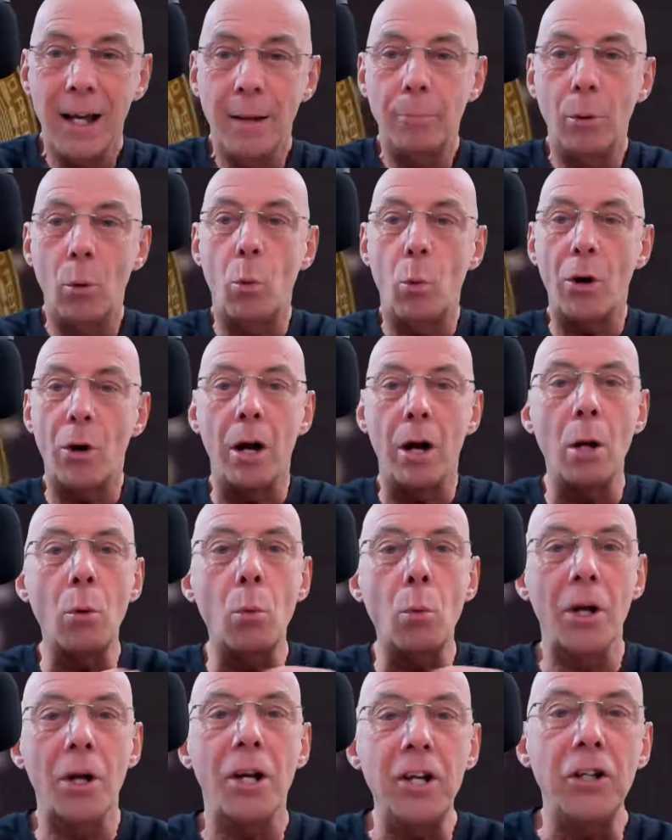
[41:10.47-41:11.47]
But what I
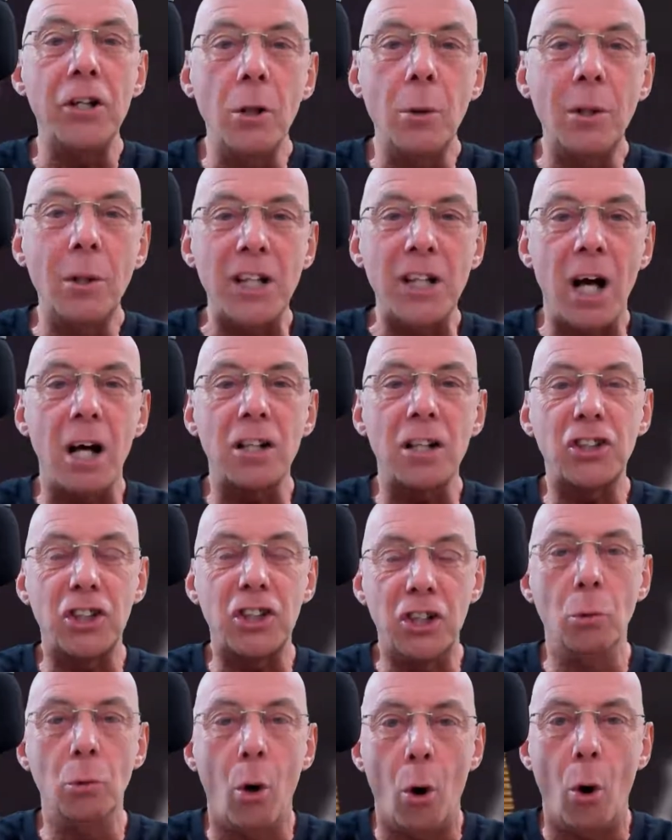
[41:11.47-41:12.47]
want to do is
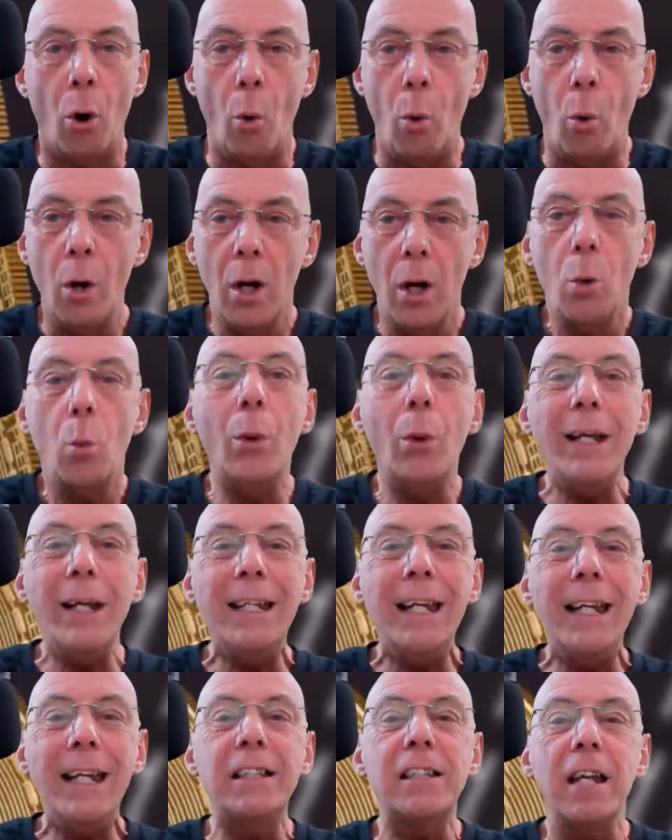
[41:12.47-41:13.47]
ask you all, we
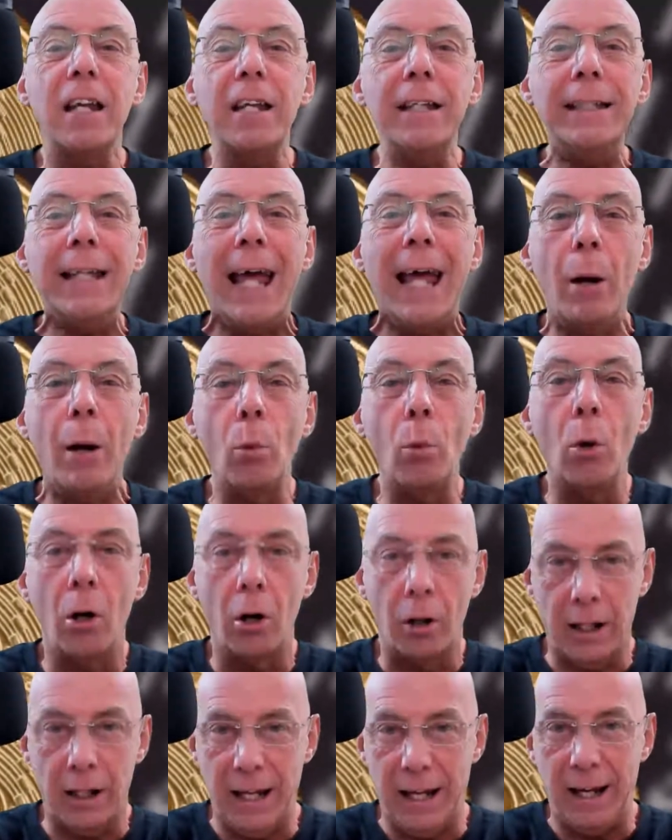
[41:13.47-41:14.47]
need to
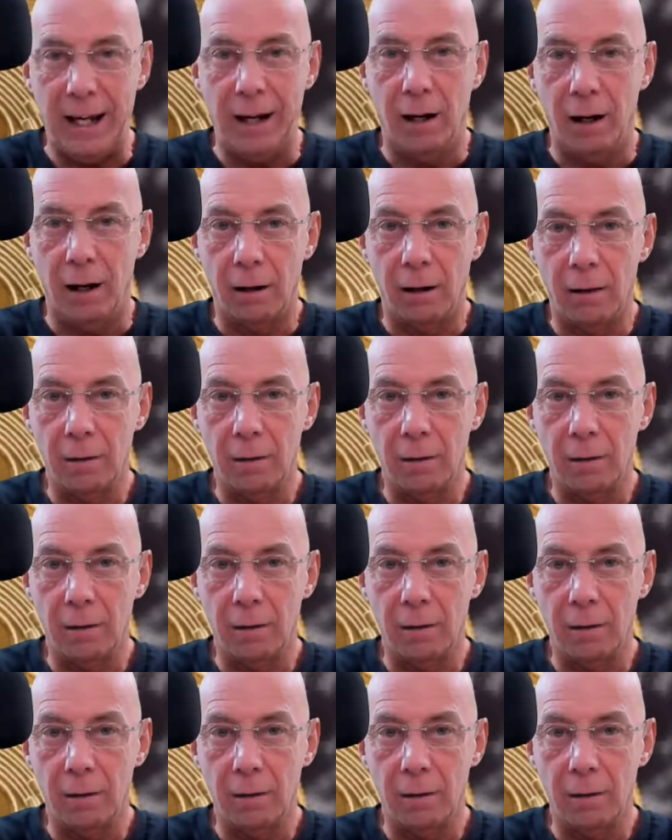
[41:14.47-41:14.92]
network here.